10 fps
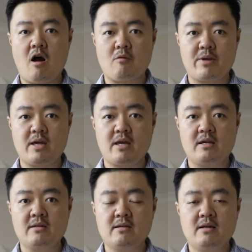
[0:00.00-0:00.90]

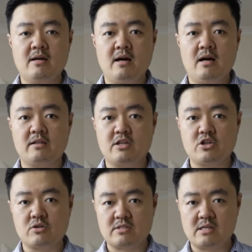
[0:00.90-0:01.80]
RP uh,
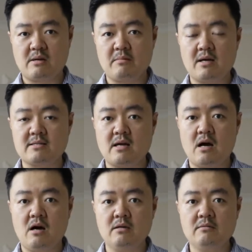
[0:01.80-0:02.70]
digital stabilized
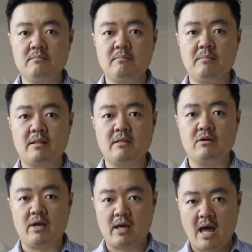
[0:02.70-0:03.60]
on but
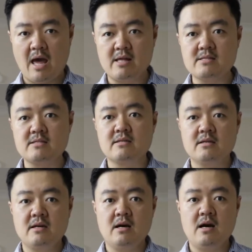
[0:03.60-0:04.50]
no enhanced
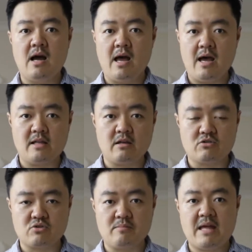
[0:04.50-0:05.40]
and
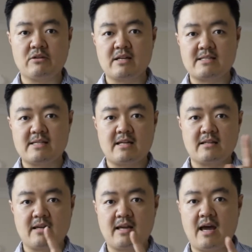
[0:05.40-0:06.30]
also manually setting
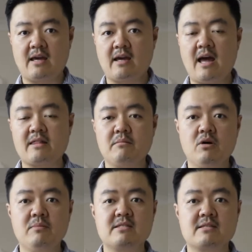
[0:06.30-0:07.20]
the gain. At the
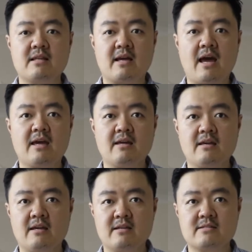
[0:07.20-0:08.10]
moment the gain
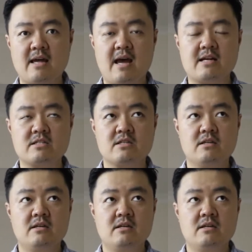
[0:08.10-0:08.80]
is at